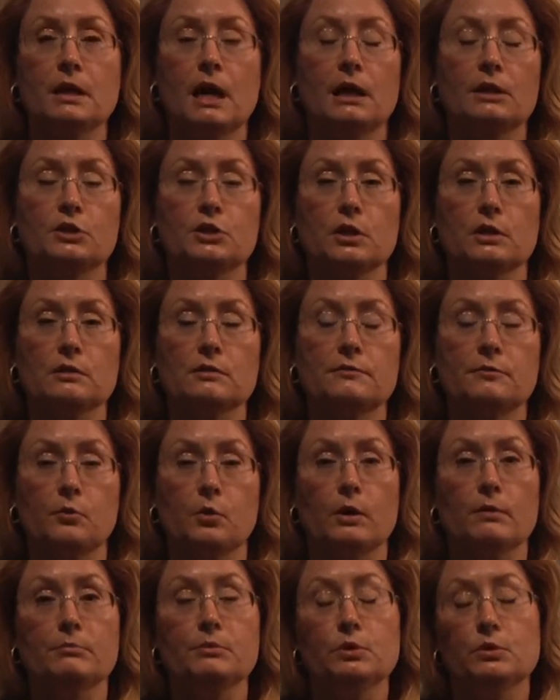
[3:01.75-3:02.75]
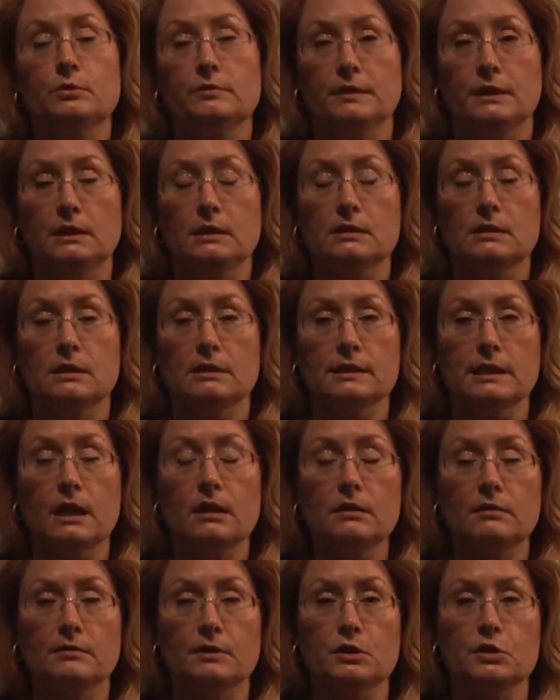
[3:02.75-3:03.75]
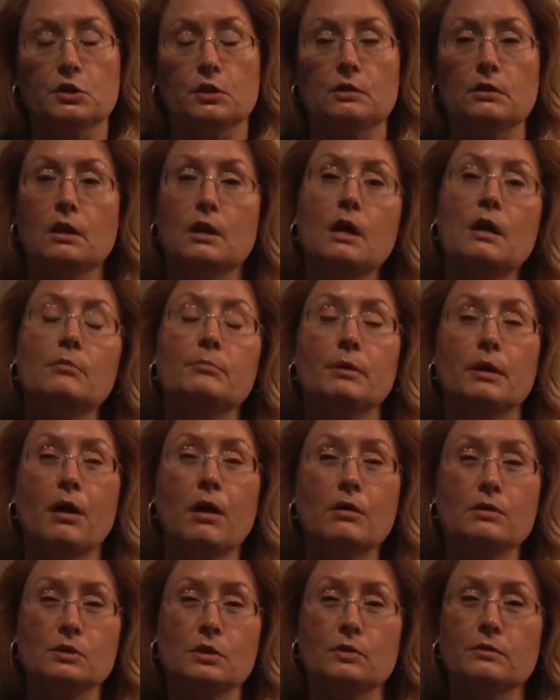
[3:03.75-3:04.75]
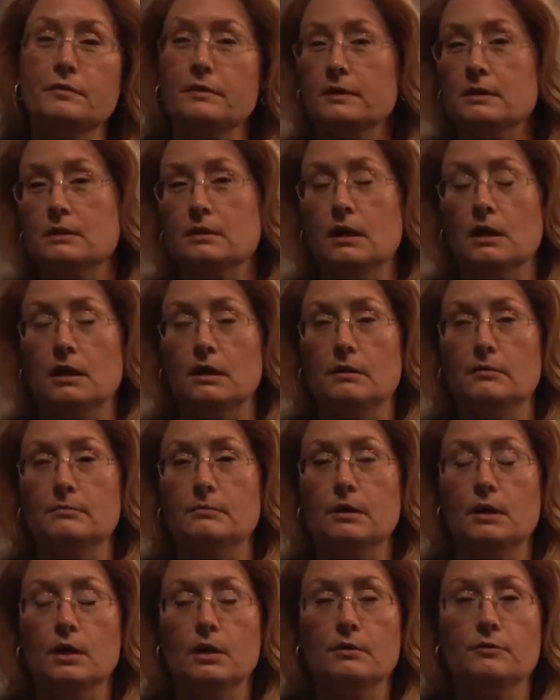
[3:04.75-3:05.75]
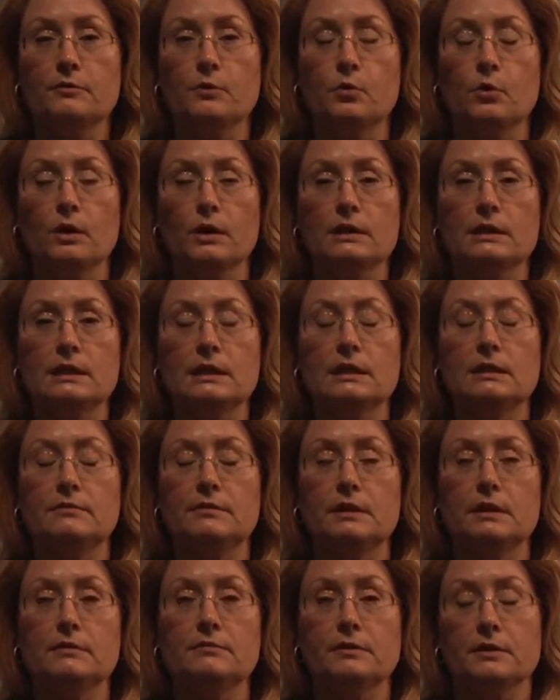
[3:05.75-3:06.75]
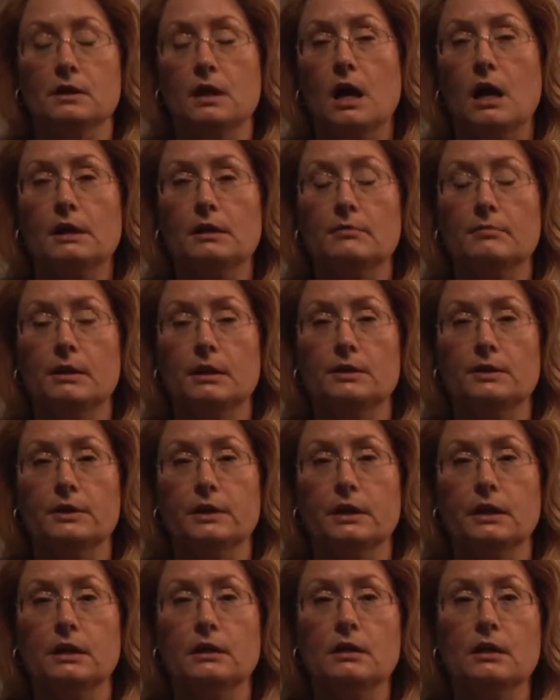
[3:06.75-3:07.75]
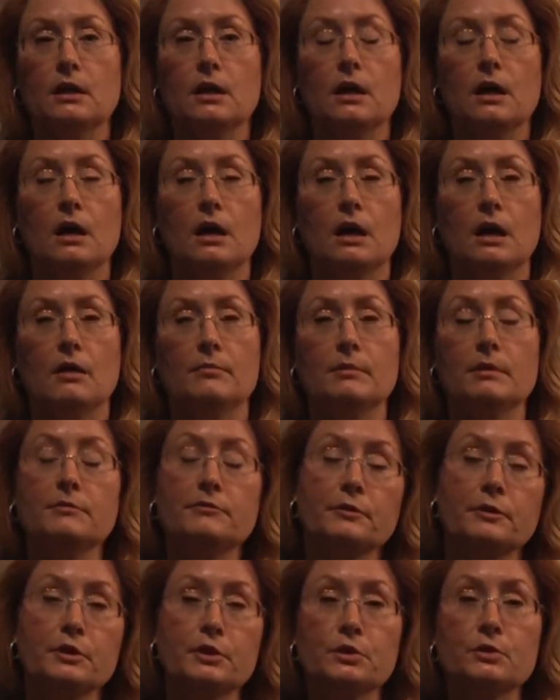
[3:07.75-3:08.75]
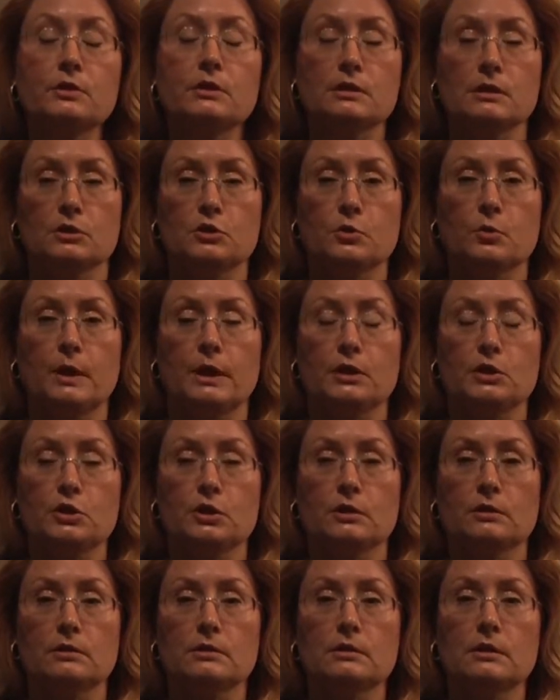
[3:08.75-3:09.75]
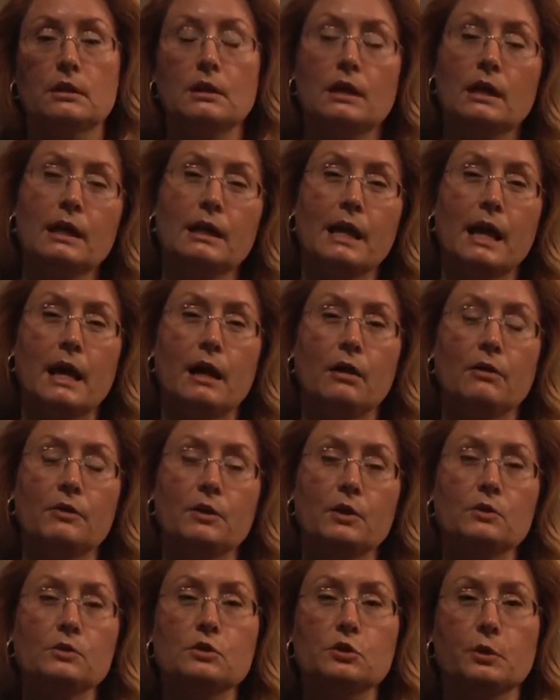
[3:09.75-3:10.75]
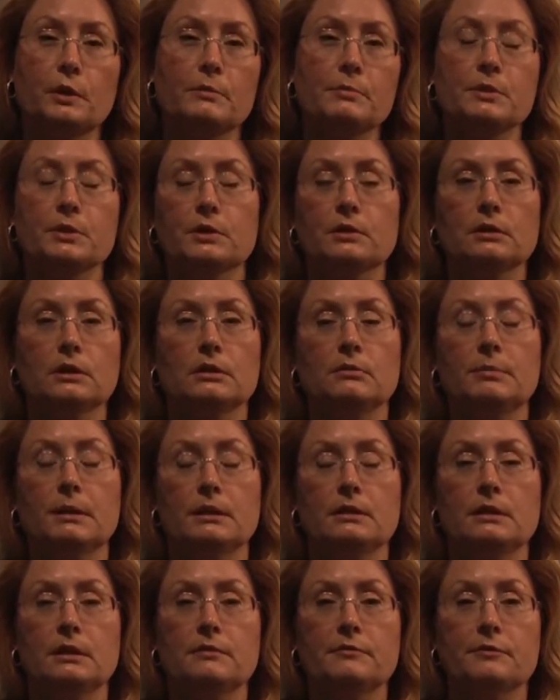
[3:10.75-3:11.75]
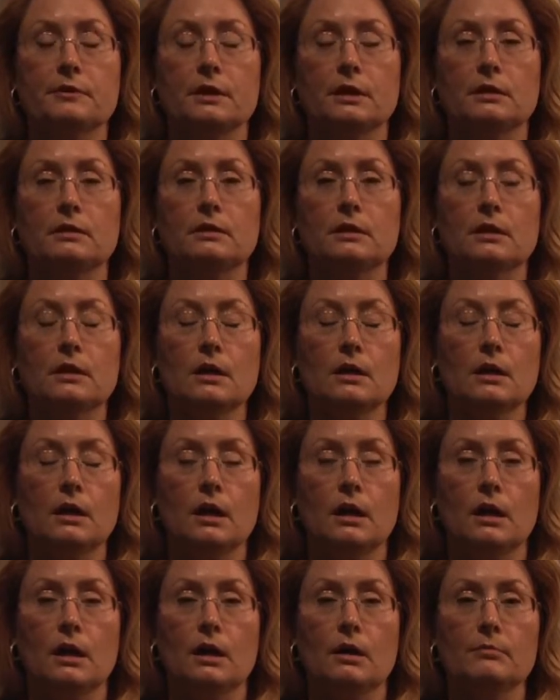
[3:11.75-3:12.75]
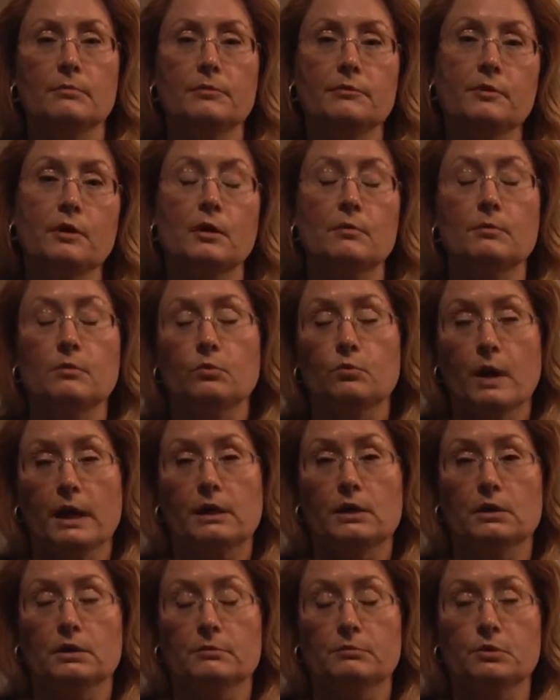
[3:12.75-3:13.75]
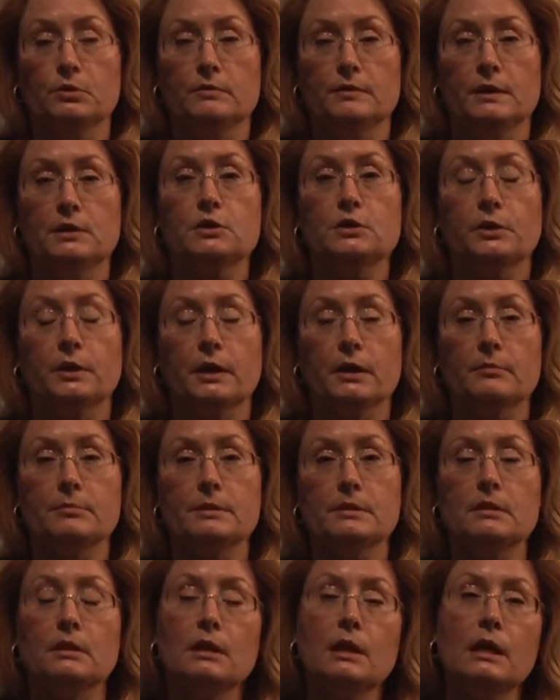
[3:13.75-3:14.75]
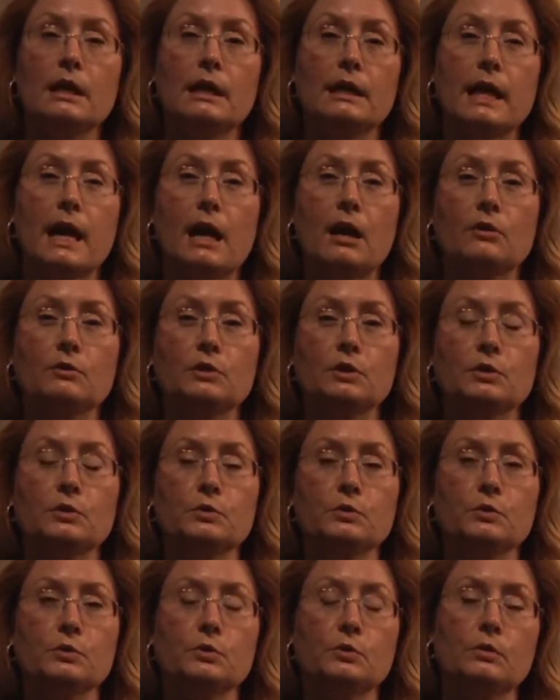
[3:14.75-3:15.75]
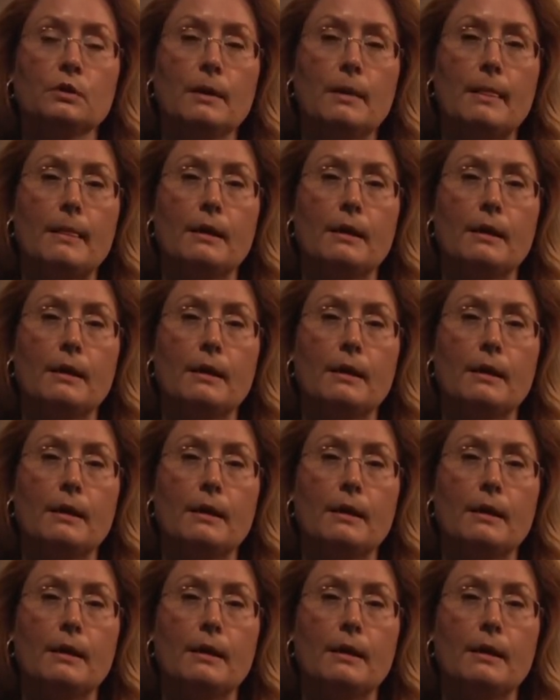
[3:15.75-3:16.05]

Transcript: not just for movies and television, but also for TV, for documentary, and for news situations, and how those scripts are a little bit different from regular movie scripts, and how you